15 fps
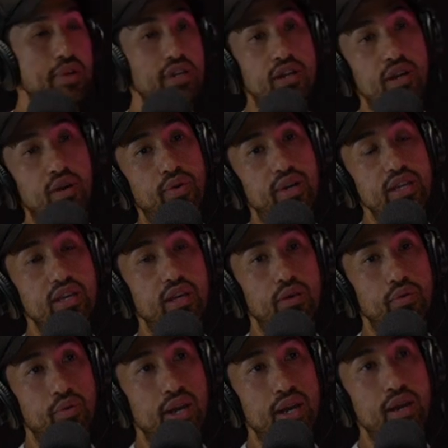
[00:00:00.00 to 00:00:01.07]
But you know what?
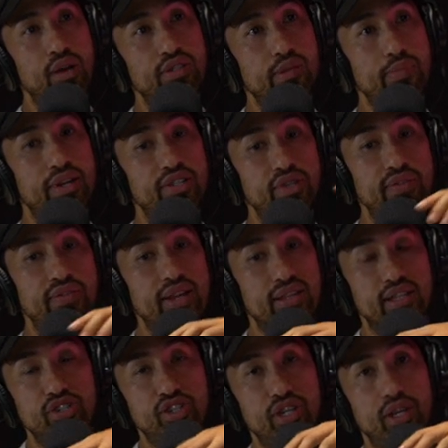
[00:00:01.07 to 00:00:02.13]
What I noticed about you, even
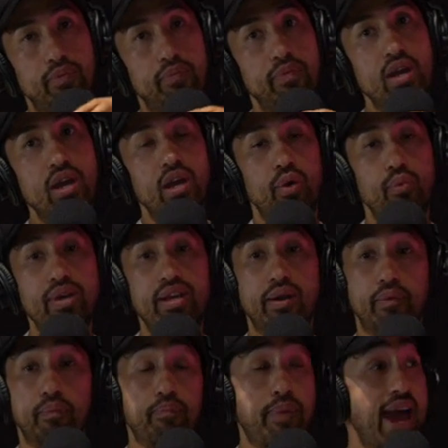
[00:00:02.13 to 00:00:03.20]
at the gym, we had
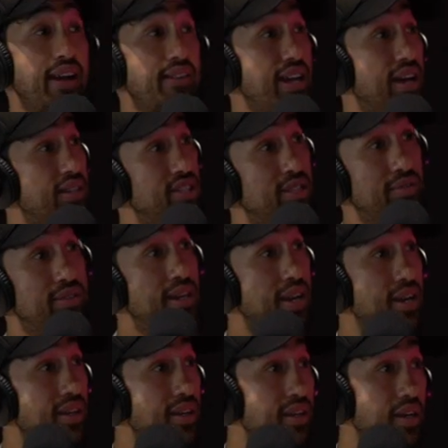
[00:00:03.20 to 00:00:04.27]
a packed out gym today.